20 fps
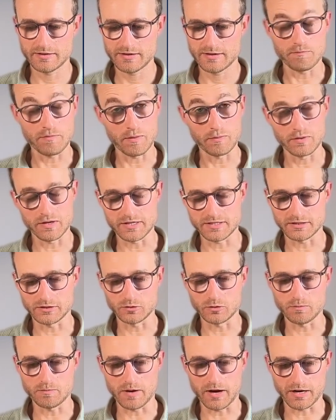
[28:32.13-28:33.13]
Bubble has a
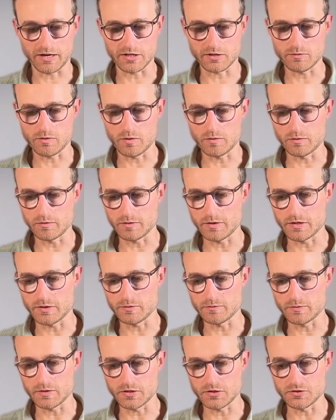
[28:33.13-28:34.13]
little bug at the moment where
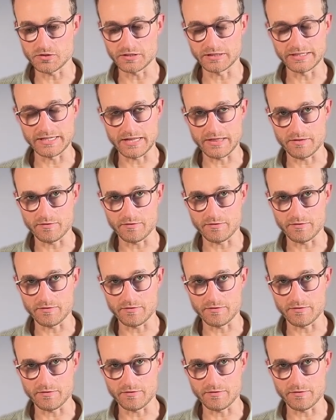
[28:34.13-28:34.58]
when you delete